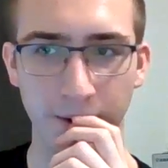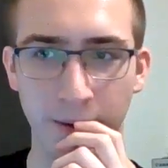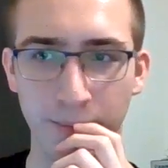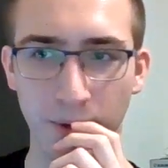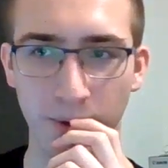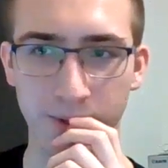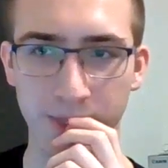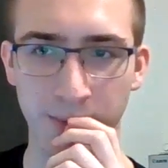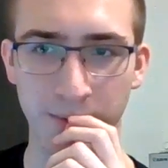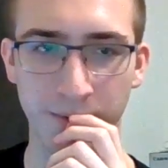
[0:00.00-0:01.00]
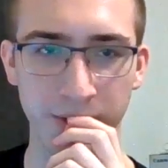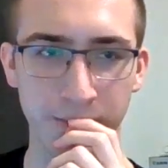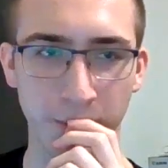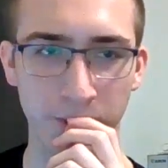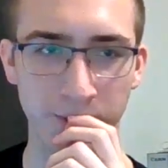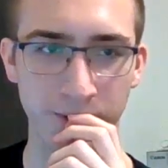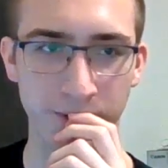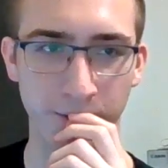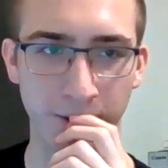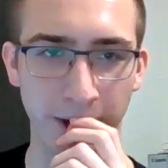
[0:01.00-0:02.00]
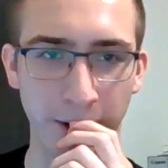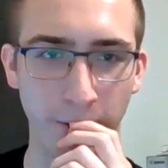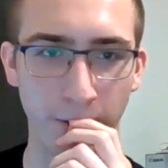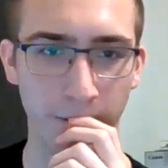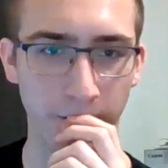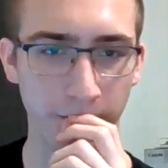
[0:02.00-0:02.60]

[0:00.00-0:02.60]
upload some of these poses for now.